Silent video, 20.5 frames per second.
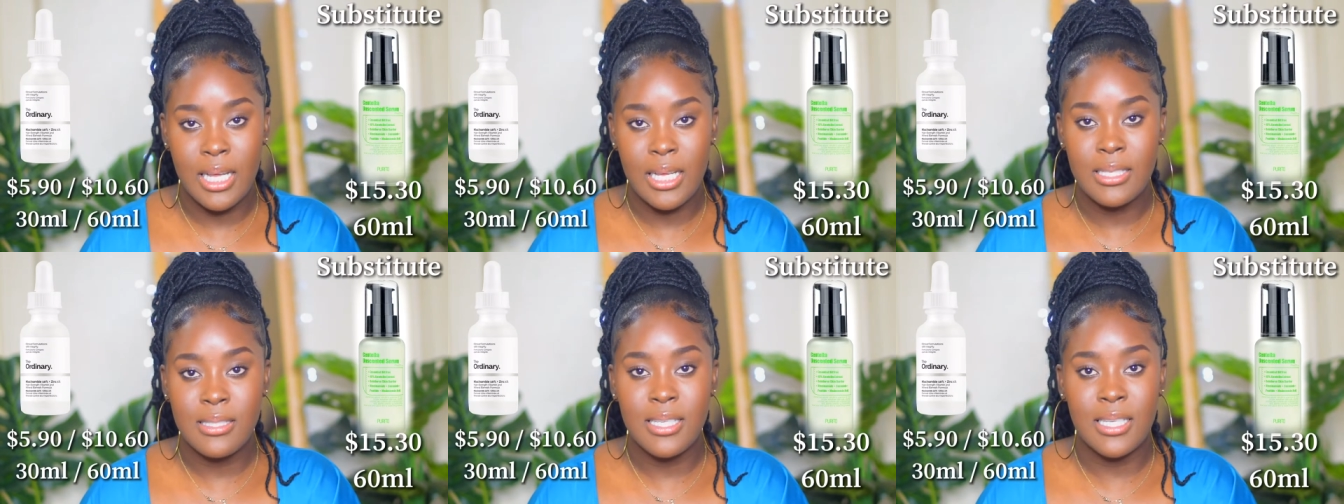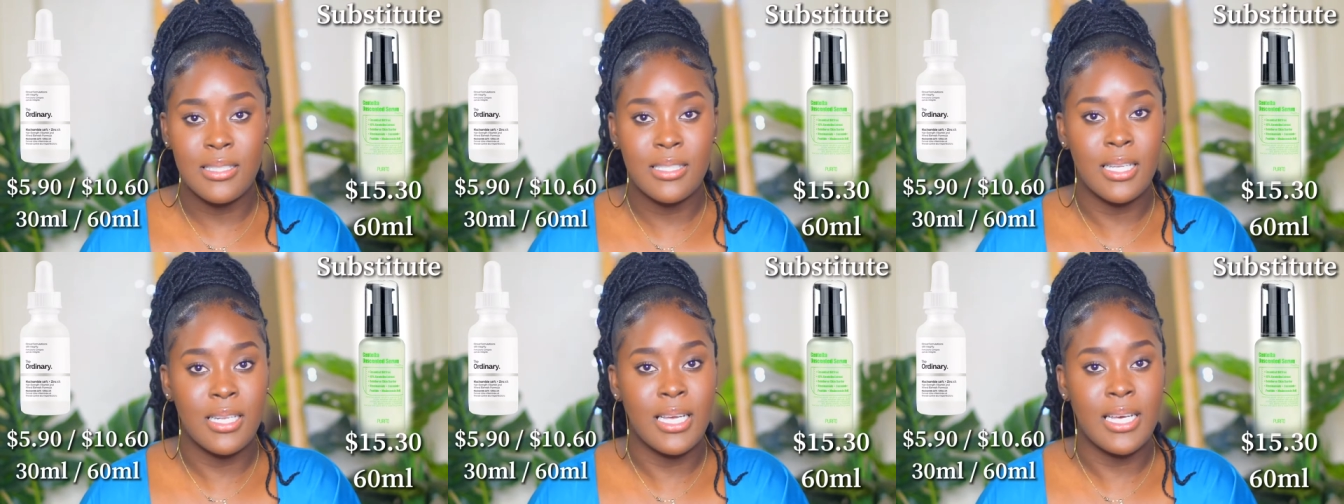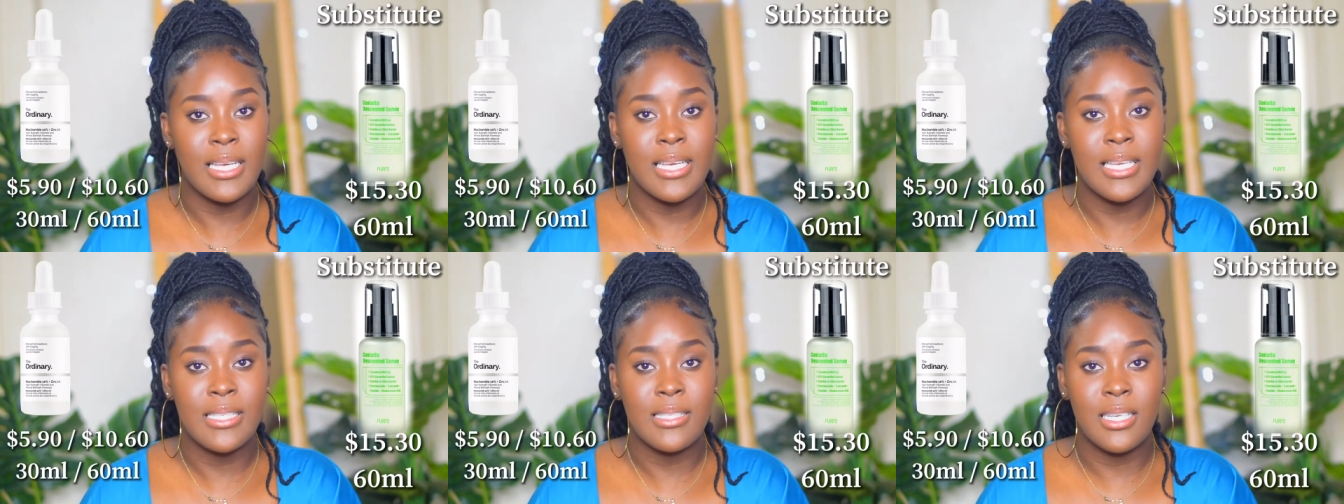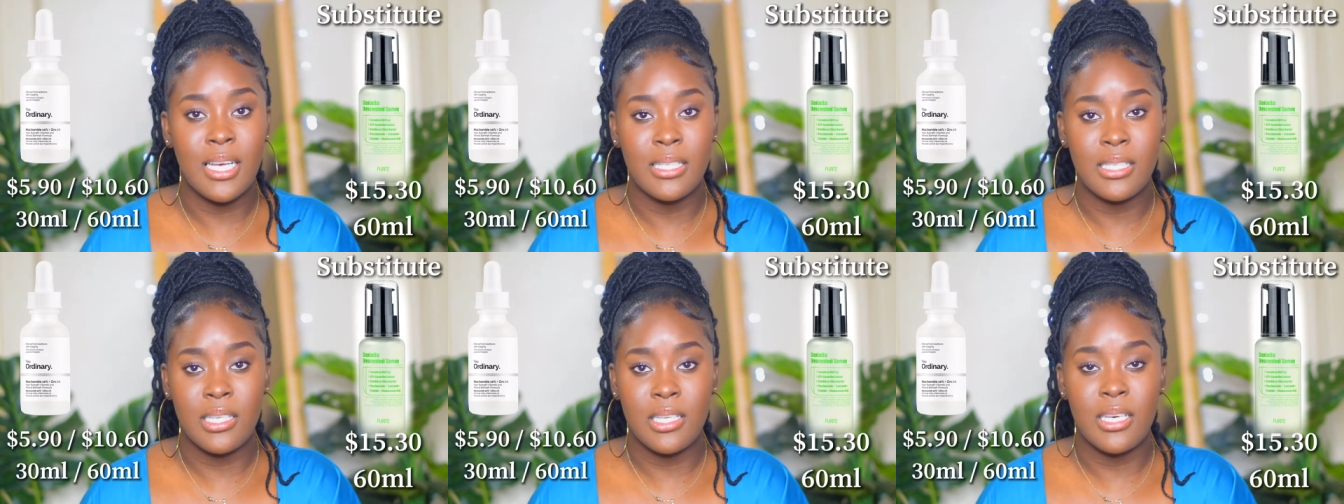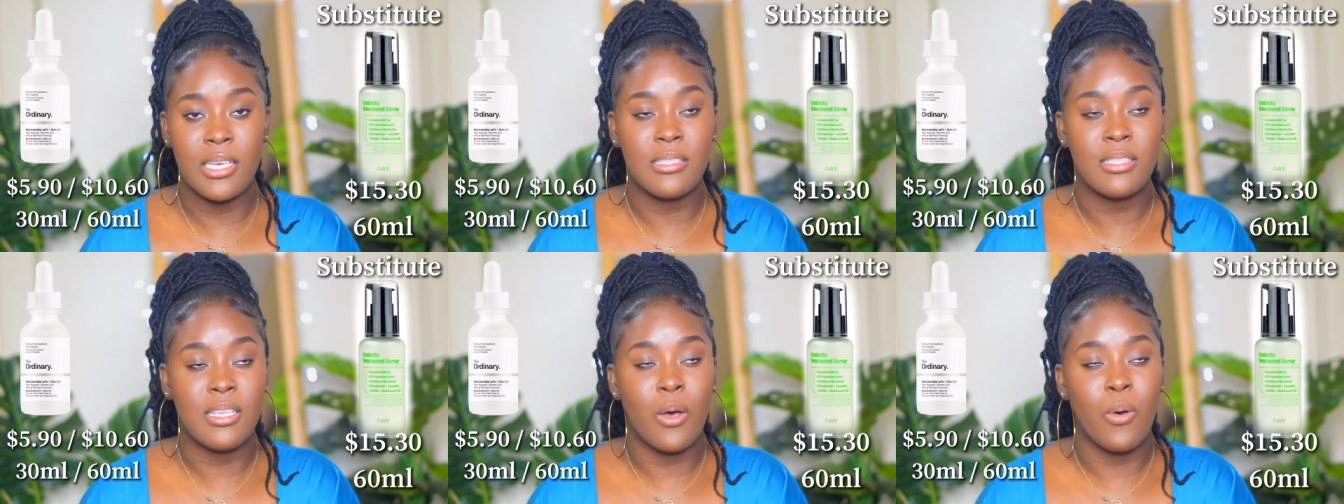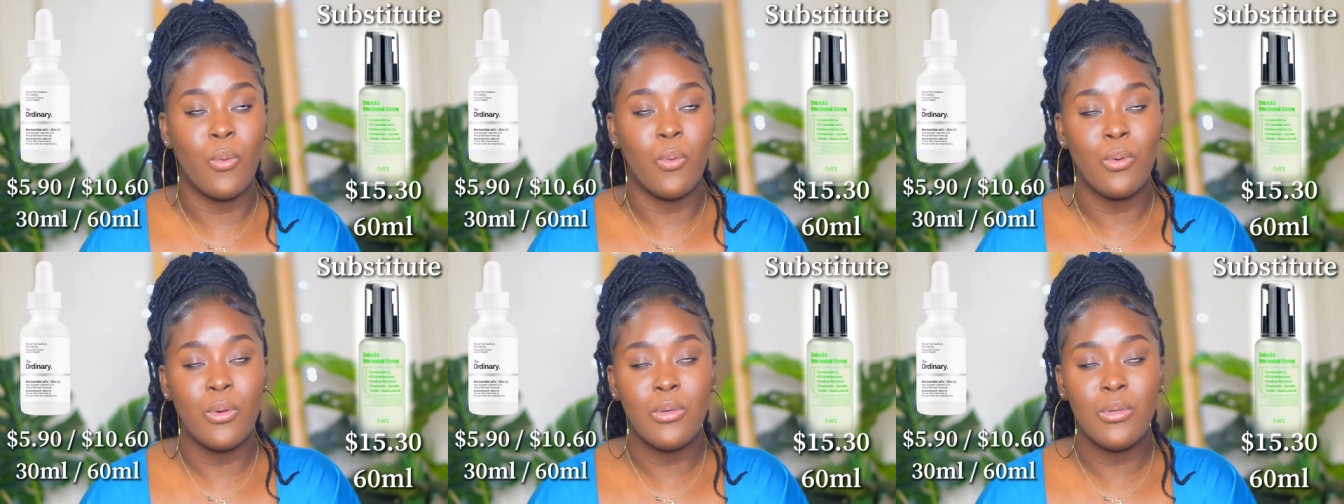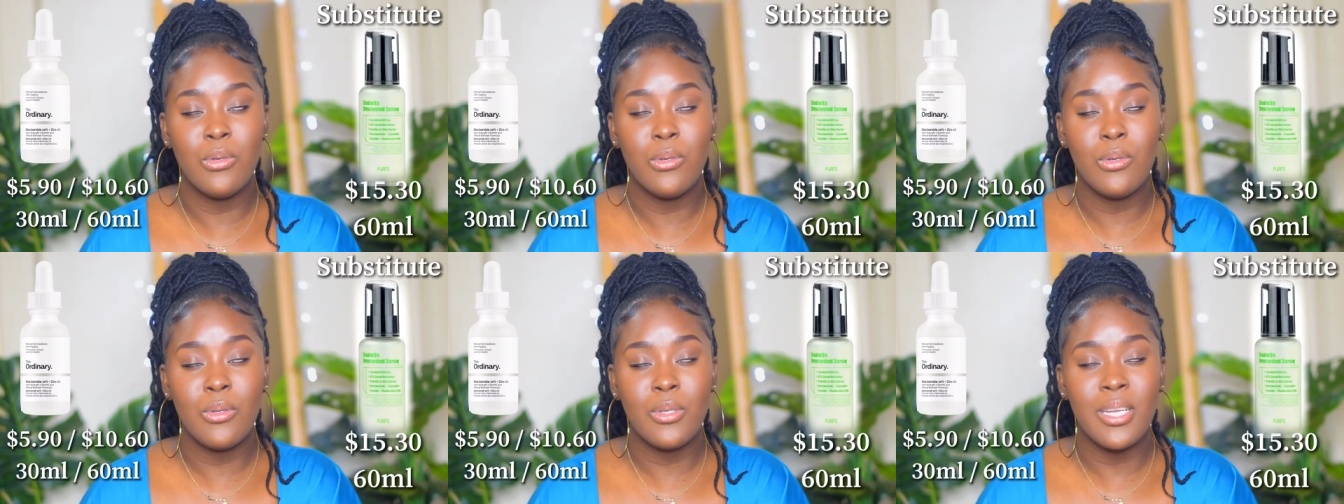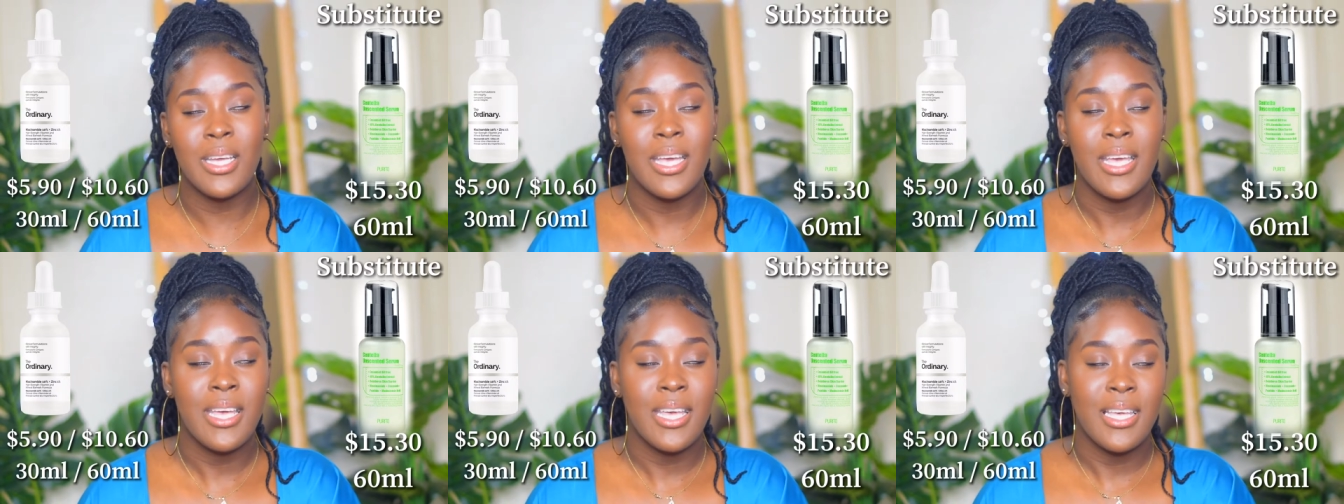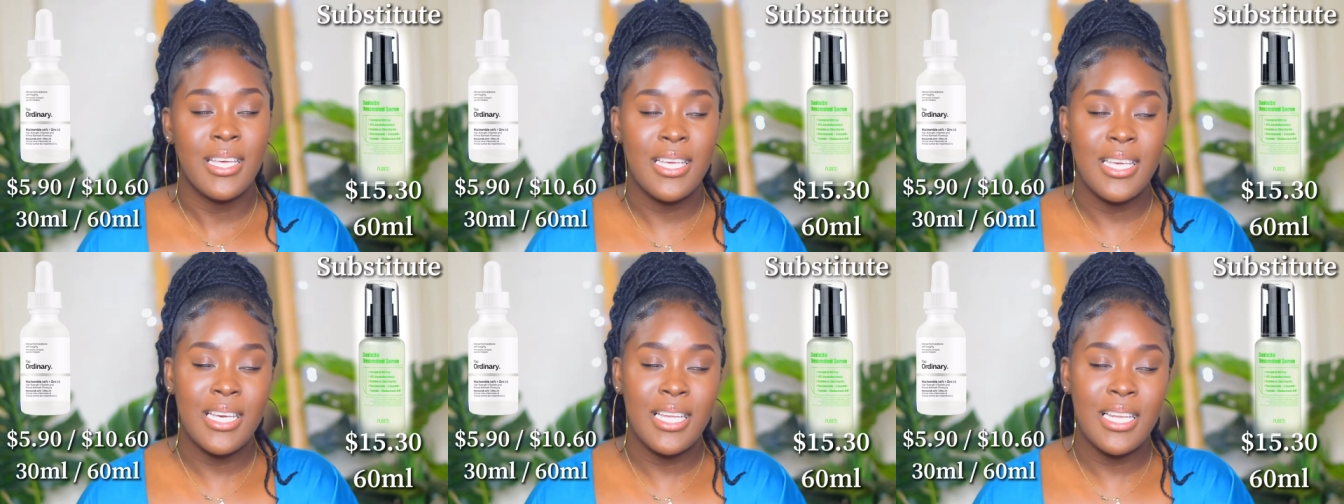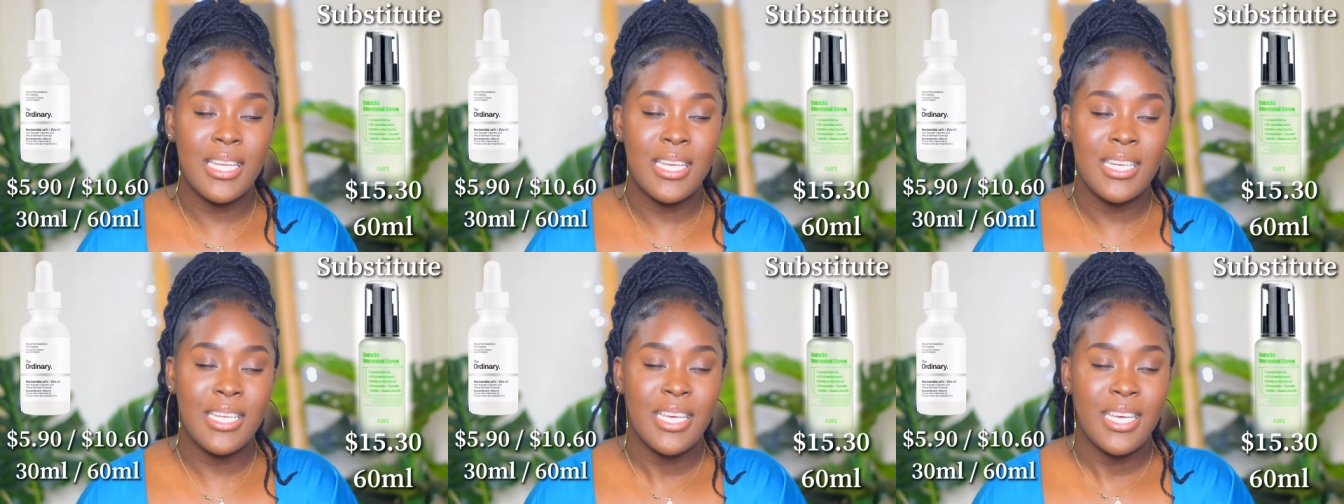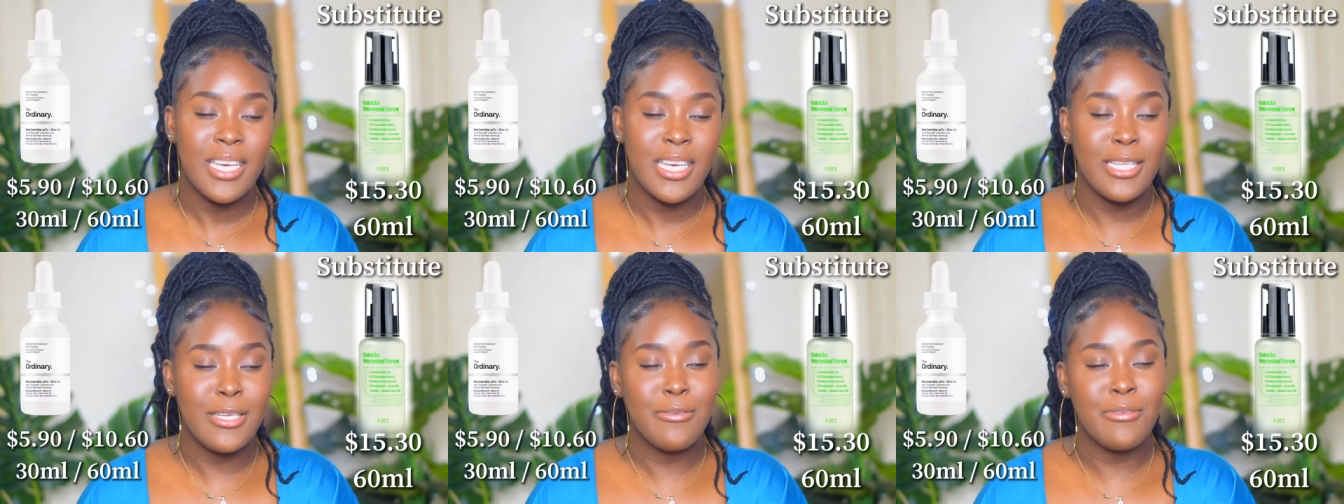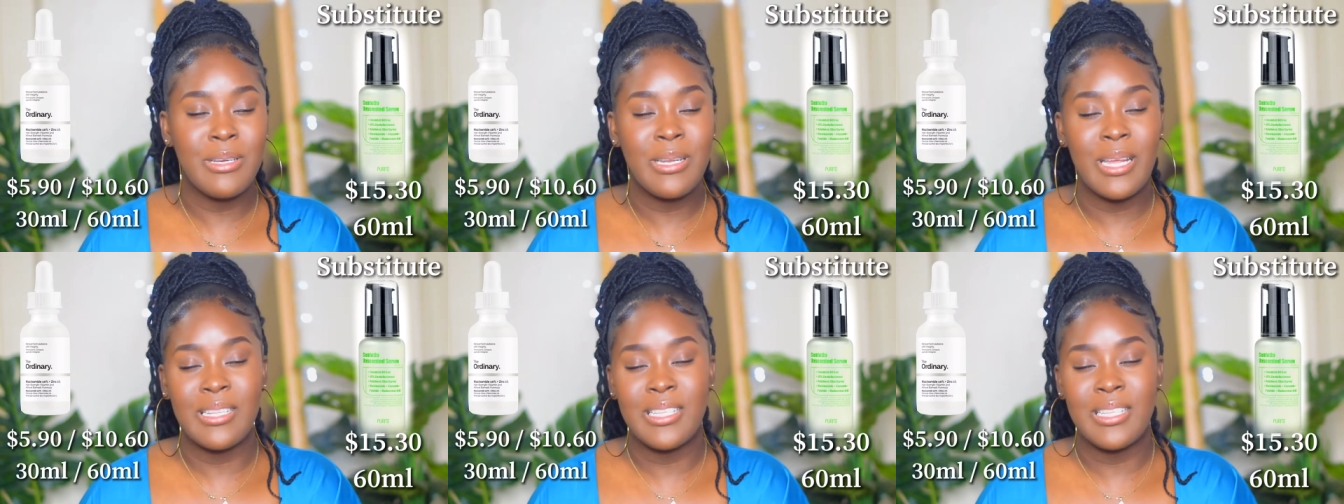Centella Asiatica is a wound healing ingredient.